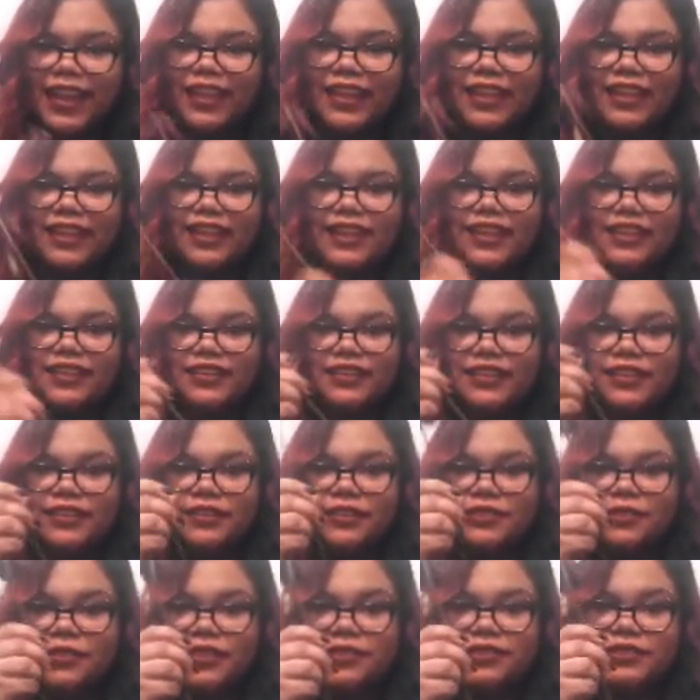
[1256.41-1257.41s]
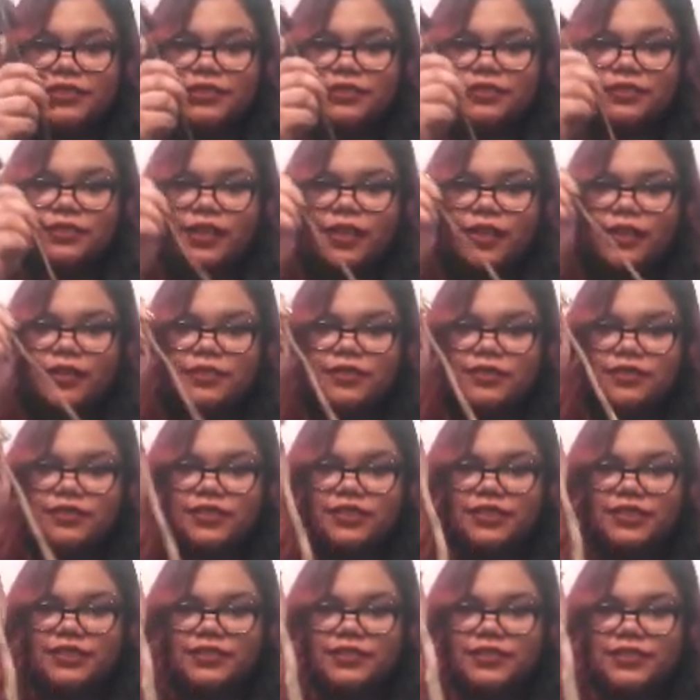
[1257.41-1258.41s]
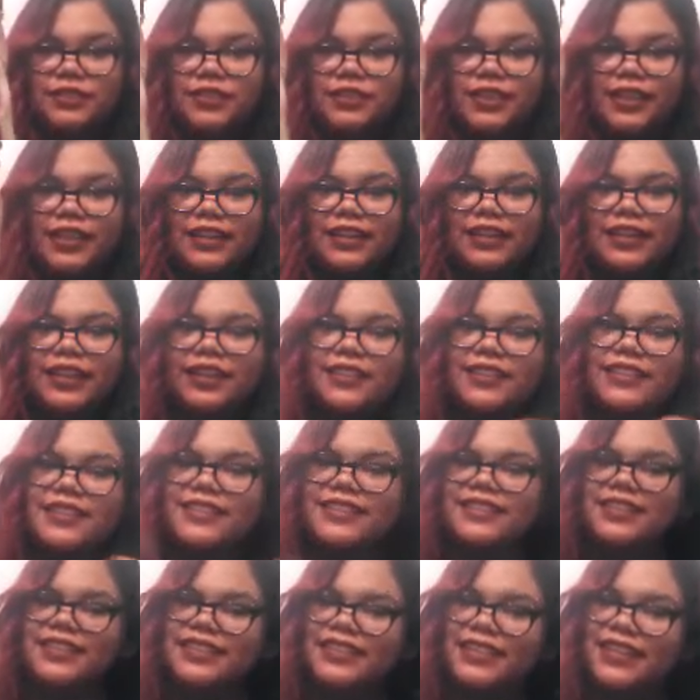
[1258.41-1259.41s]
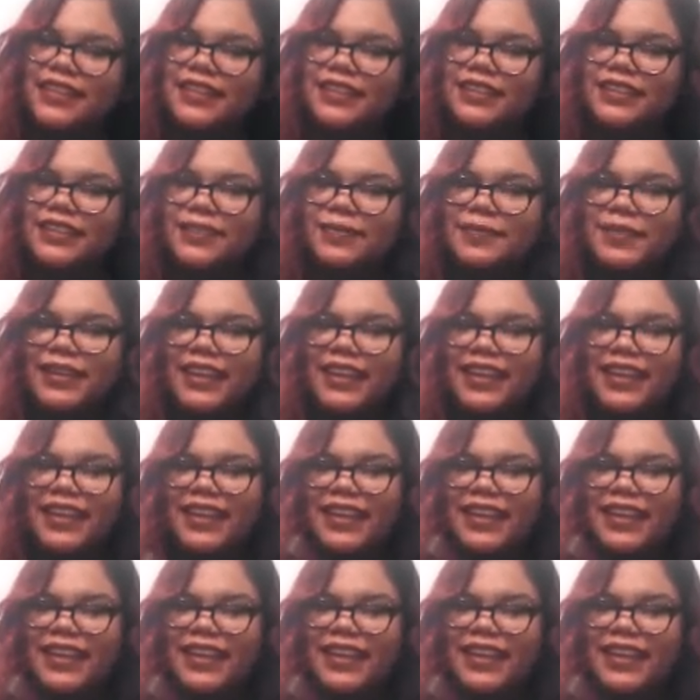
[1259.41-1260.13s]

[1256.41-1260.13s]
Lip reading: and, you know, the roses are long, so she handed out the stem,